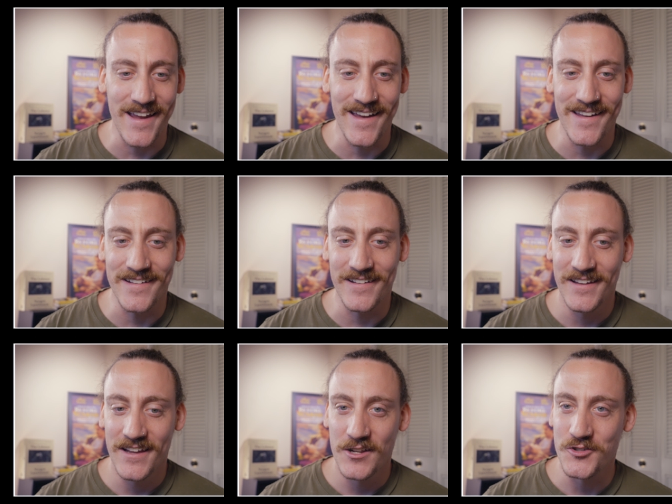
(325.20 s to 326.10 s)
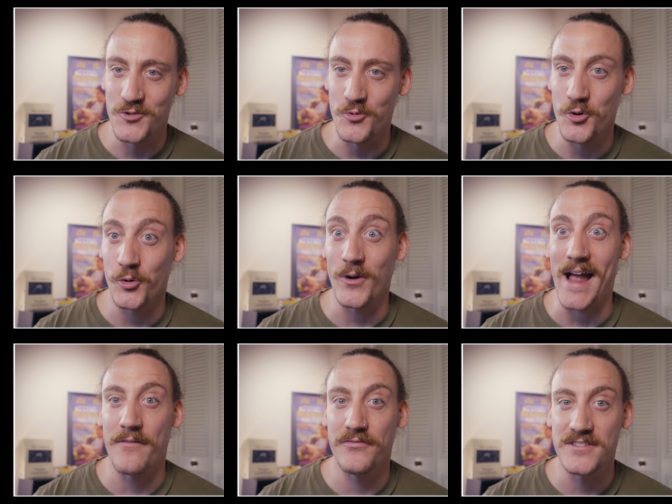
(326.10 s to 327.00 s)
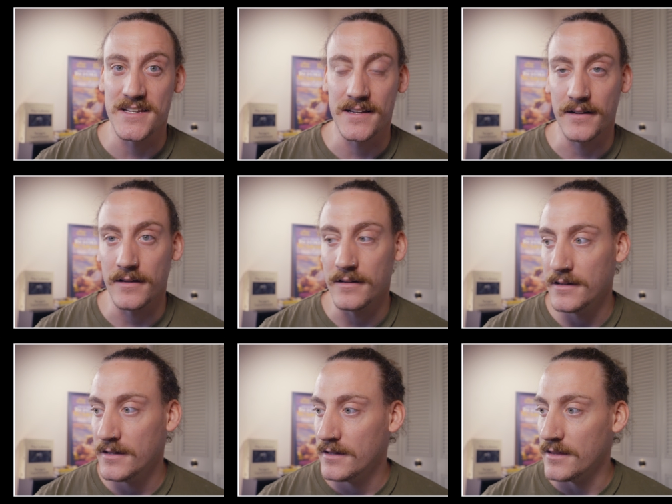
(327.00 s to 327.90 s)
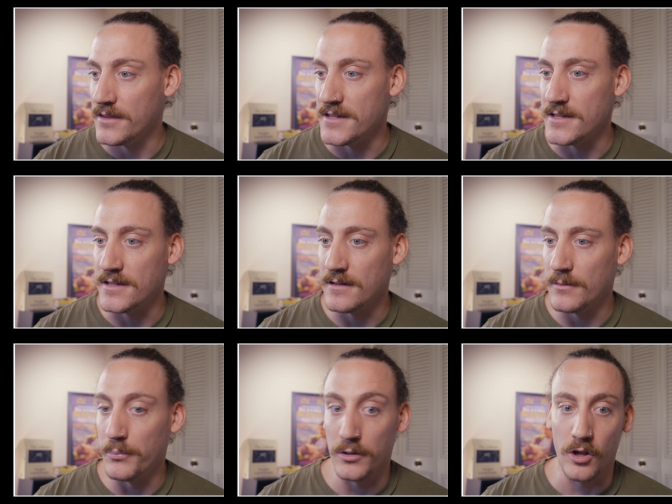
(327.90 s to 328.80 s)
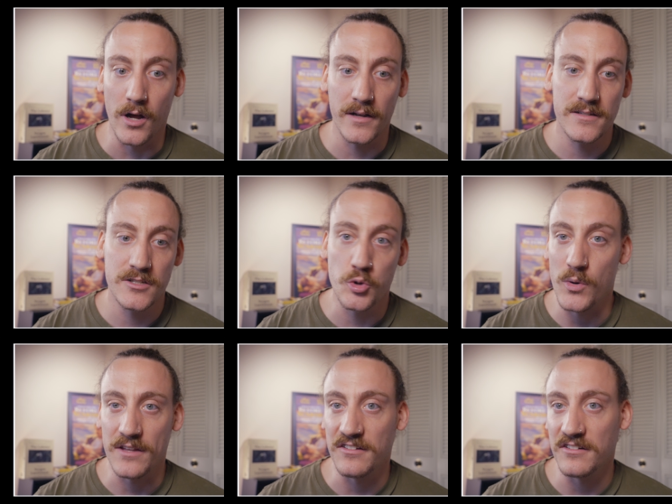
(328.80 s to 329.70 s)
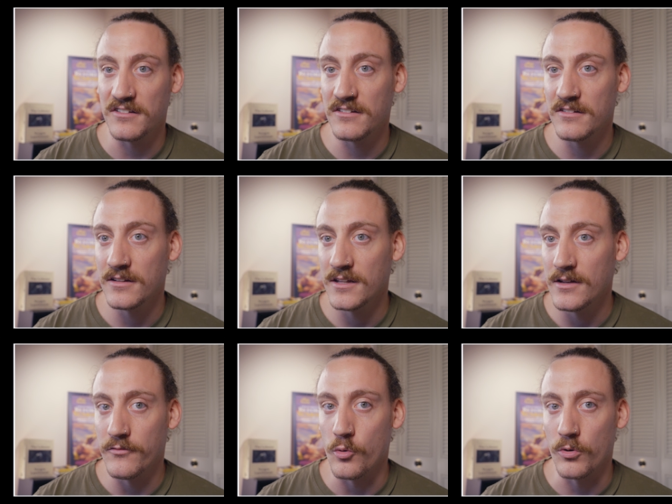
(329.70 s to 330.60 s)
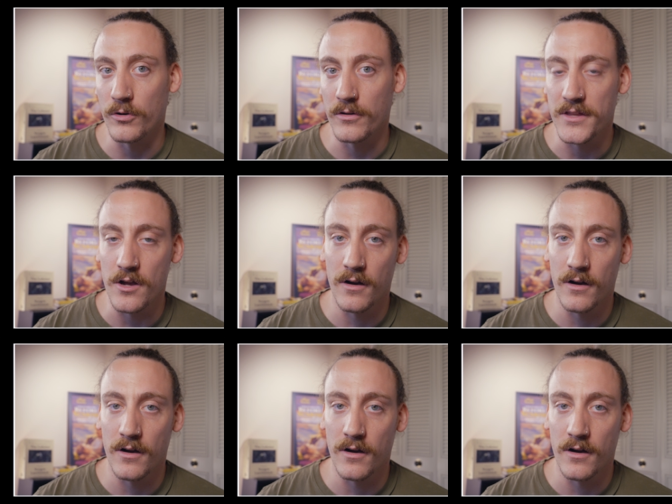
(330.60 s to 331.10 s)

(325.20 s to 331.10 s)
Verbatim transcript: and to crafting the plot twists for the